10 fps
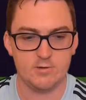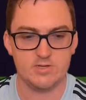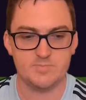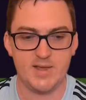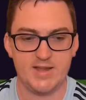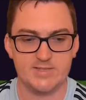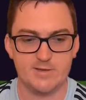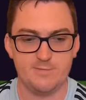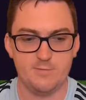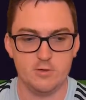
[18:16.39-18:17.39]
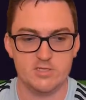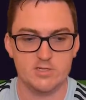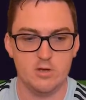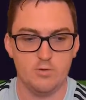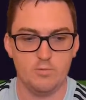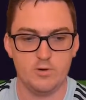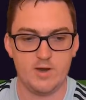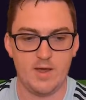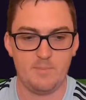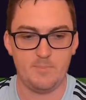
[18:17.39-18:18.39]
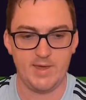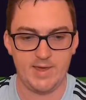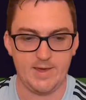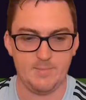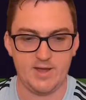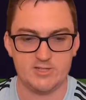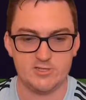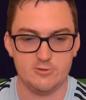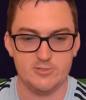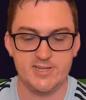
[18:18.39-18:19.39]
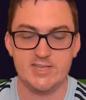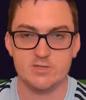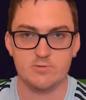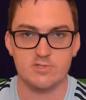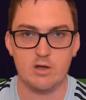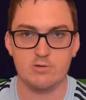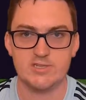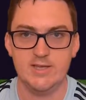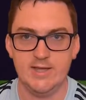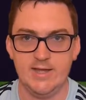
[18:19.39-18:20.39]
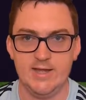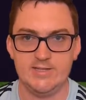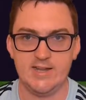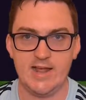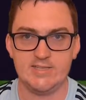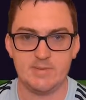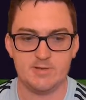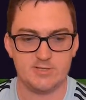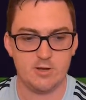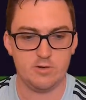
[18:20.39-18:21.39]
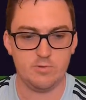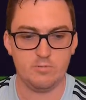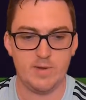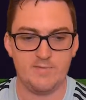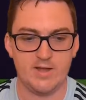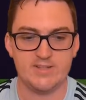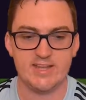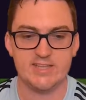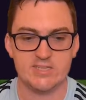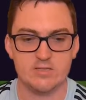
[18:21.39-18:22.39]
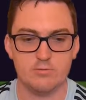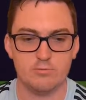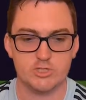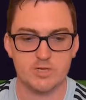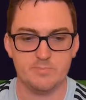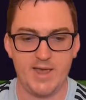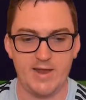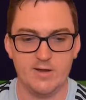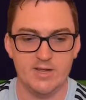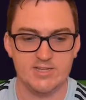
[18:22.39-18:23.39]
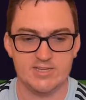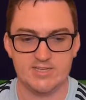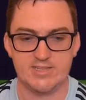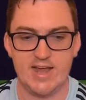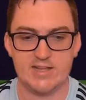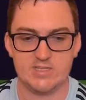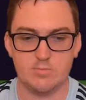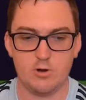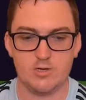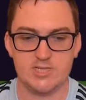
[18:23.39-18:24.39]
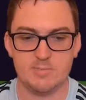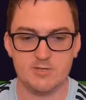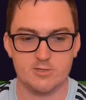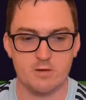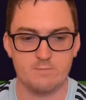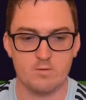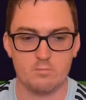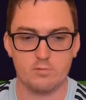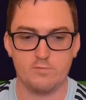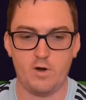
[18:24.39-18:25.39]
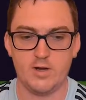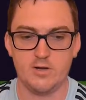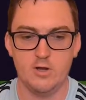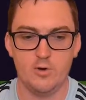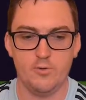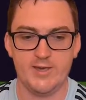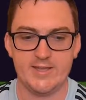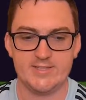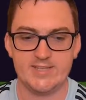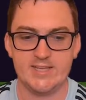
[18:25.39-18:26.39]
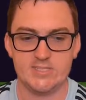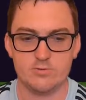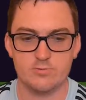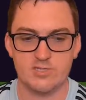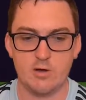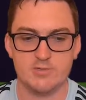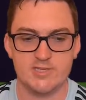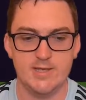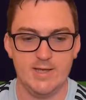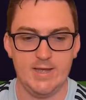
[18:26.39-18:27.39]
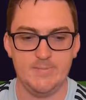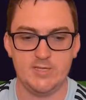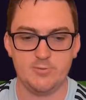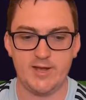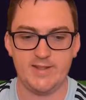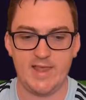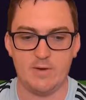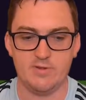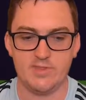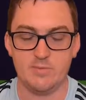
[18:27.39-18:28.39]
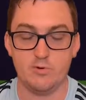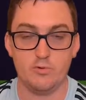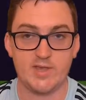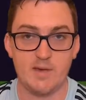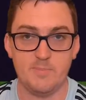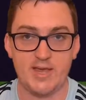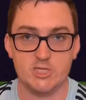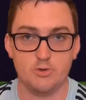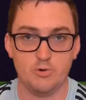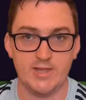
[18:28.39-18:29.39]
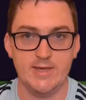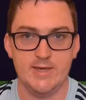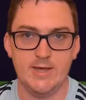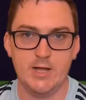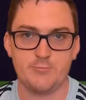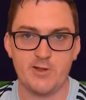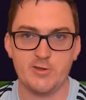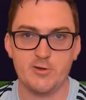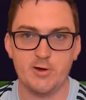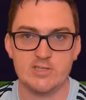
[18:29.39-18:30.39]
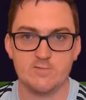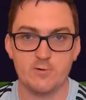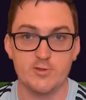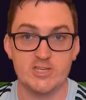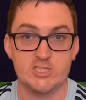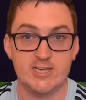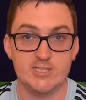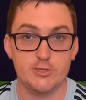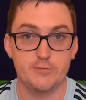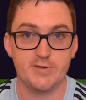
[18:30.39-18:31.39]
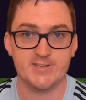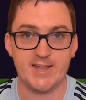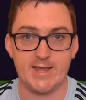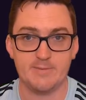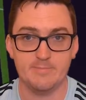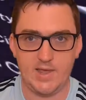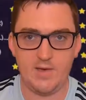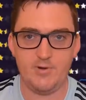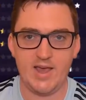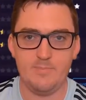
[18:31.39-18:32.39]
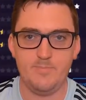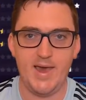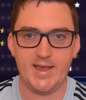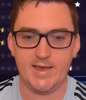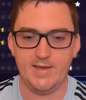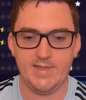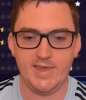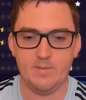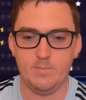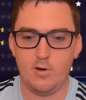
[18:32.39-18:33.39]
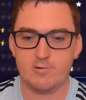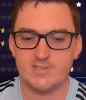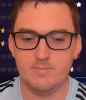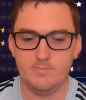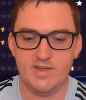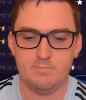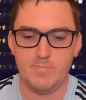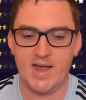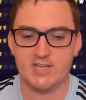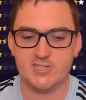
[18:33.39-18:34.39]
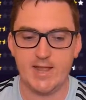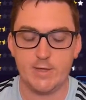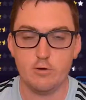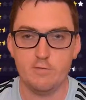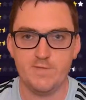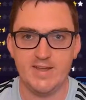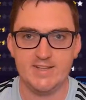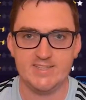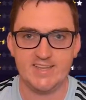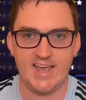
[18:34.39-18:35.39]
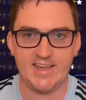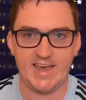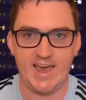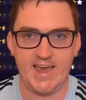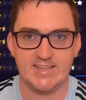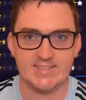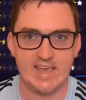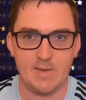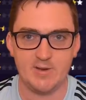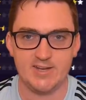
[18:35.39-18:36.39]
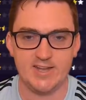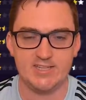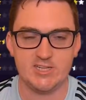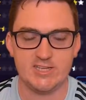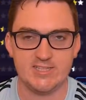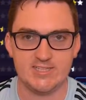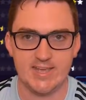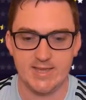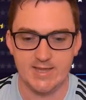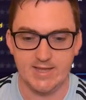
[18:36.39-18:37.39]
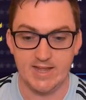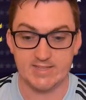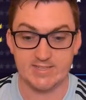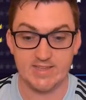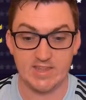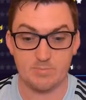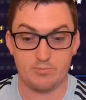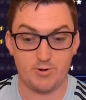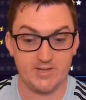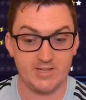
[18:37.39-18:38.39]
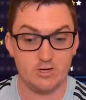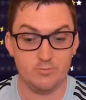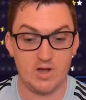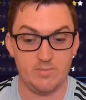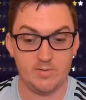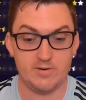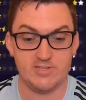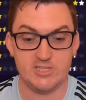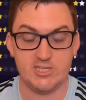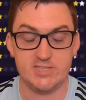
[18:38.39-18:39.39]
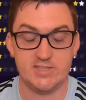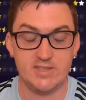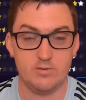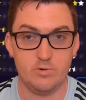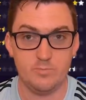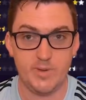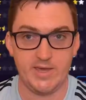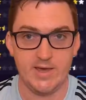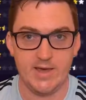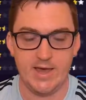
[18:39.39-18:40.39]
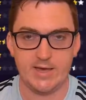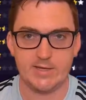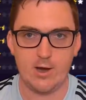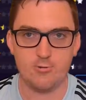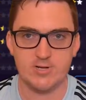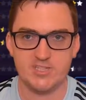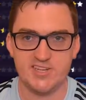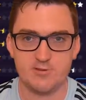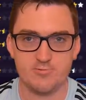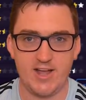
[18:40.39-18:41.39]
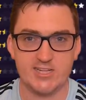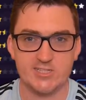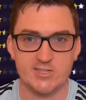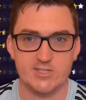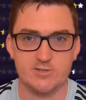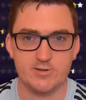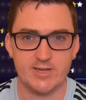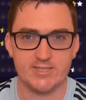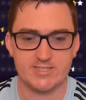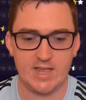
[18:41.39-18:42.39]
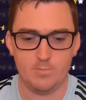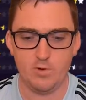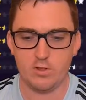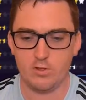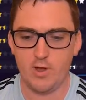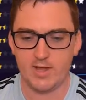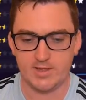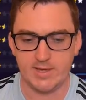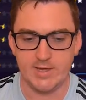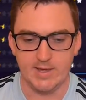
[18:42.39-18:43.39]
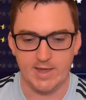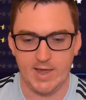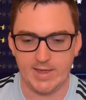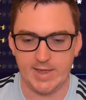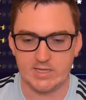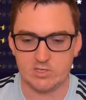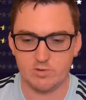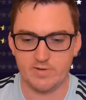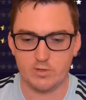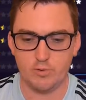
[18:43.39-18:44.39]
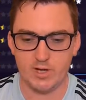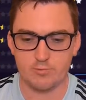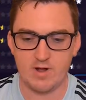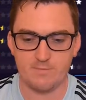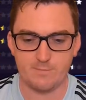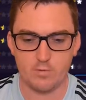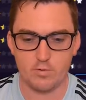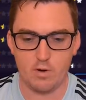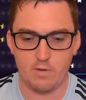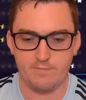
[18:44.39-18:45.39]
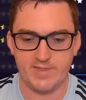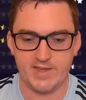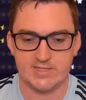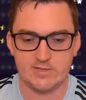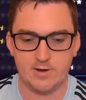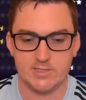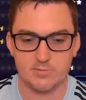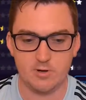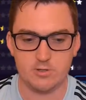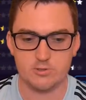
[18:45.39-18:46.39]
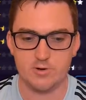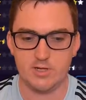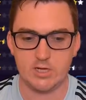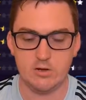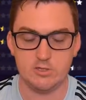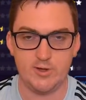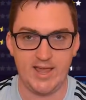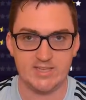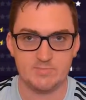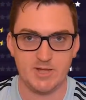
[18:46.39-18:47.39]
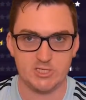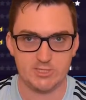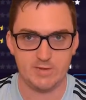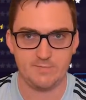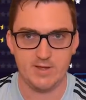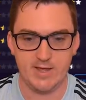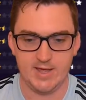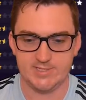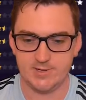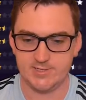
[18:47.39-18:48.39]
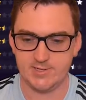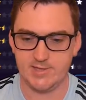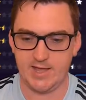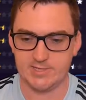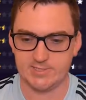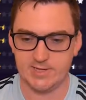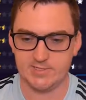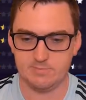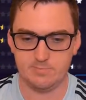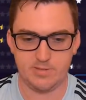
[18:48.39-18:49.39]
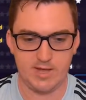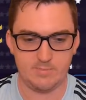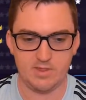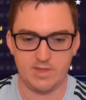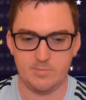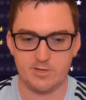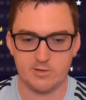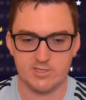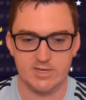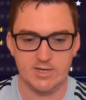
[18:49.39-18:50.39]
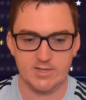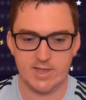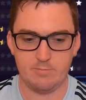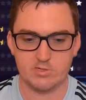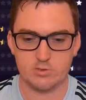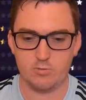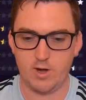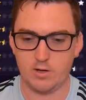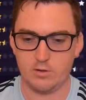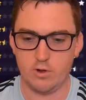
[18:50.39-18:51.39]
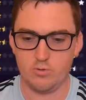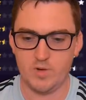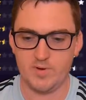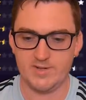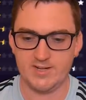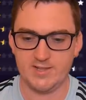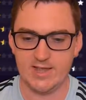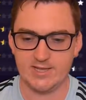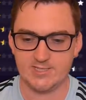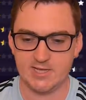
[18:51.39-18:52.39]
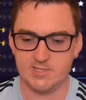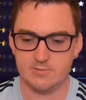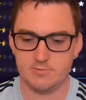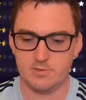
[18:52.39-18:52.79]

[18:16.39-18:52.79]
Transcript: Not as bad as it first would appear, but two decent results in today's episode, and we'll have a decent launching pad to start tomorrow's episode from, provided we get decent results in between now and then. But we'll come back shortly and run you guys through this year's youth intake. And we are back in the inbox in mid-March, and our youth intake has happened. And as you can see, it's another pretty good one. We were suggested that it would be a golden generation, and it's looking somewhat likely again. So with a quick run through of these guys, I won't try and go into as much depth as I did last season, partly because that was quite a long one when we did it last season.